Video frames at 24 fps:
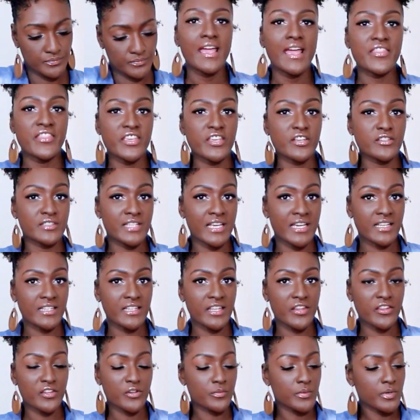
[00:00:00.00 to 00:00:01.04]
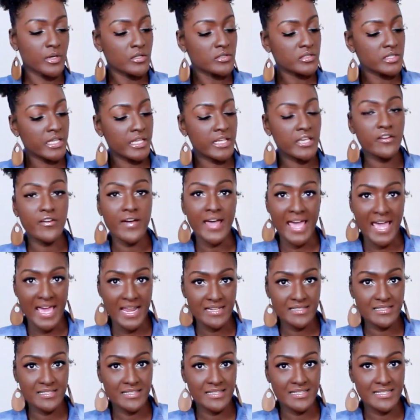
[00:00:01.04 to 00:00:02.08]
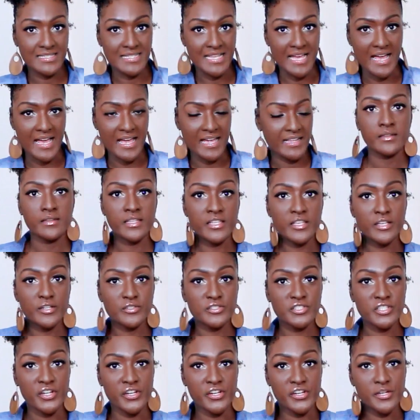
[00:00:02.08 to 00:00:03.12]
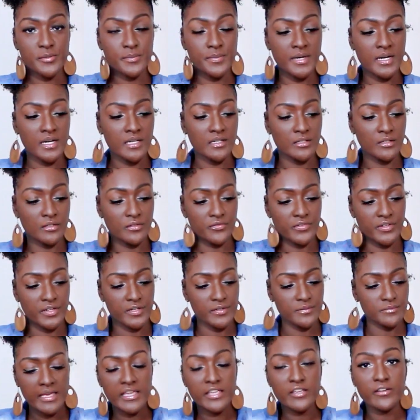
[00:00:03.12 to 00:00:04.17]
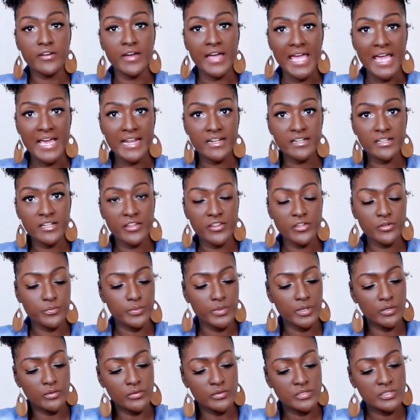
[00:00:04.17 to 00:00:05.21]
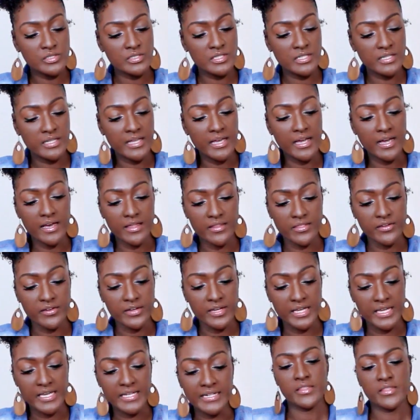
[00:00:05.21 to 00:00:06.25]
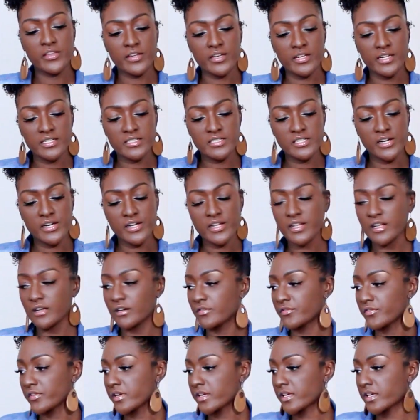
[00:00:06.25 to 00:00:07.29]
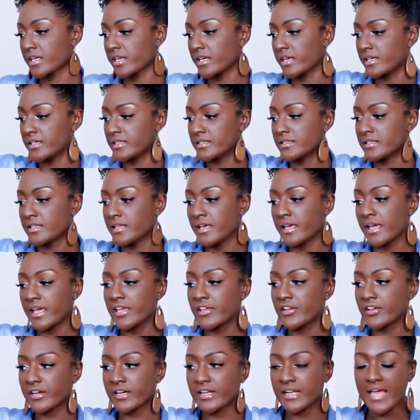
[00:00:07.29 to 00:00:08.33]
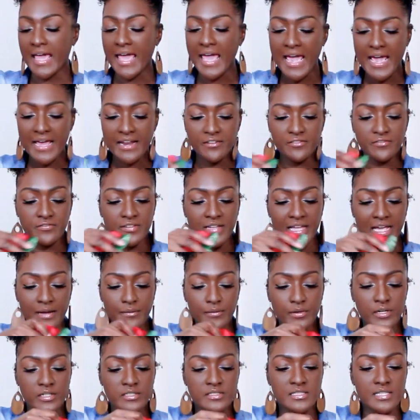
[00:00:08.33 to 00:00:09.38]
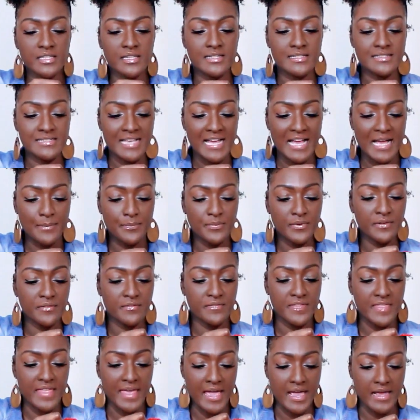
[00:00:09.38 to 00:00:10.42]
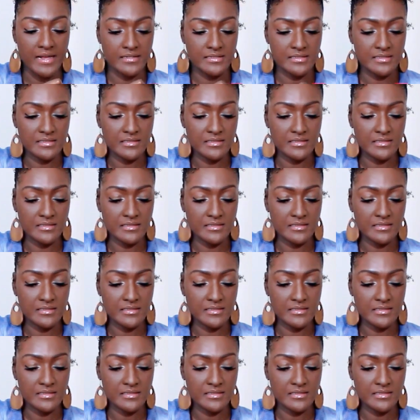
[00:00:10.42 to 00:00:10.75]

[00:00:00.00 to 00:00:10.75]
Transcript: And then you'll take another rose and you'll add it to the side. Then you'll turn your ball over and you'll add another rose to the other end. Then you're going to turn it over again and you're going to add a flower to the top of that.